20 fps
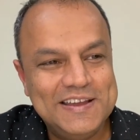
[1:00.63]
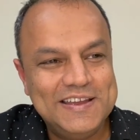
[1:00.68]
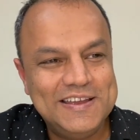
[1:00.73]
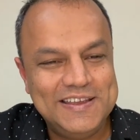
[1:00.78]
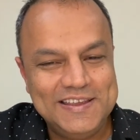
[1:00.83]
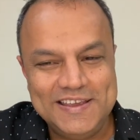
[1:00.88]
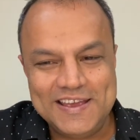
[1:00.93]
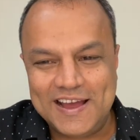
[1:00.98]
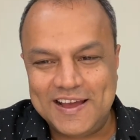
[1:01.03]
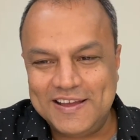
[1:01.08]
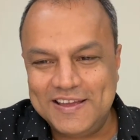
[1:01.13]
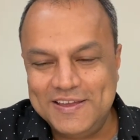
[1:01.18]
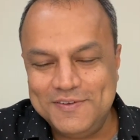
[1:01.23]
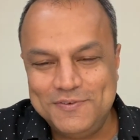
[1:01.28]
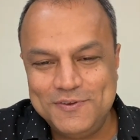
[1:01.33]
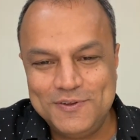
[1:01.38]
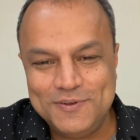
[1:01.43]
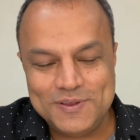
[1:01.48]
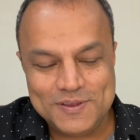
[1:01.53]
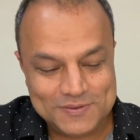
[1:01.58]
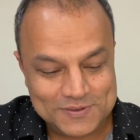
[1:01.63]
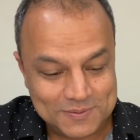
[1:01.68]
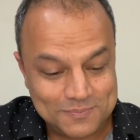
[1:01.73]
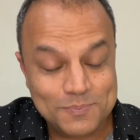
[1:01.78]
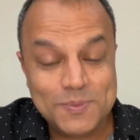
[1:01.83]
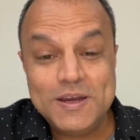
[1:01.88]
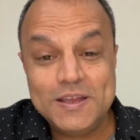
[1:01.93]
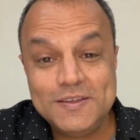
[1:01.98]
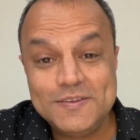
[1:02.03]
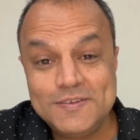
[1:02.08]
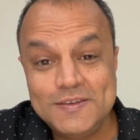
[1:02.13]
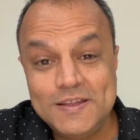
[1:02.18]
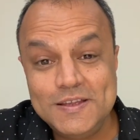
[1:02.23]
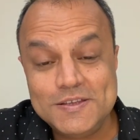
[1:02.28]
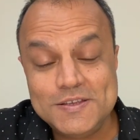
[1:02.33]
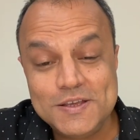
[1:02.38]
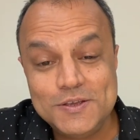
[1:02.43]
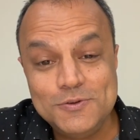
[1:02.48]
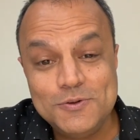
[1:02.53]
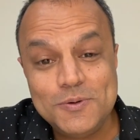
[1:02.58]
Yeah, if somebody is
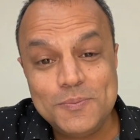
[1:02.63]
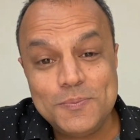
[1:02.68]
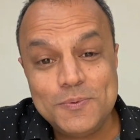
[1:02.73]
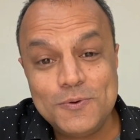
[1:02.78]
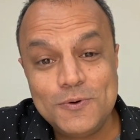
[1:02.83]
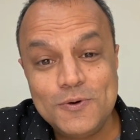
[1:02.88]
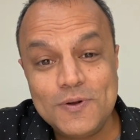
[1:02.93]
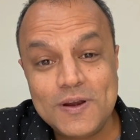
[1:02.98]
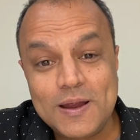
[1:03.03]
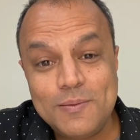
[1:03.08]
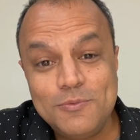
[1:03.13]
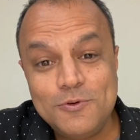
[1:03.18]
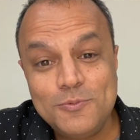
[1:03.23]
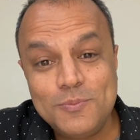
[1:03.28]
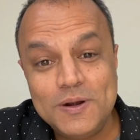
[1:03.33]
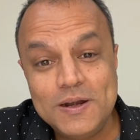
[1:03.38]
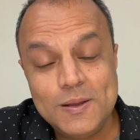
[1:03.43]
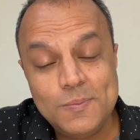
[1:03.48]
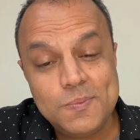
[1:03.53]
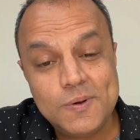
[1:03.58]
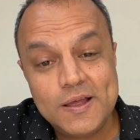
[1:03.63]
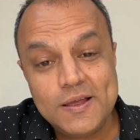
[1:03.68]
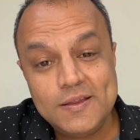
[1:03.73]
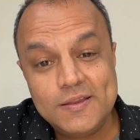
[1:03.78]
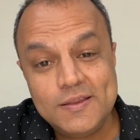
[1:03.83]
teaching you a program to multiply a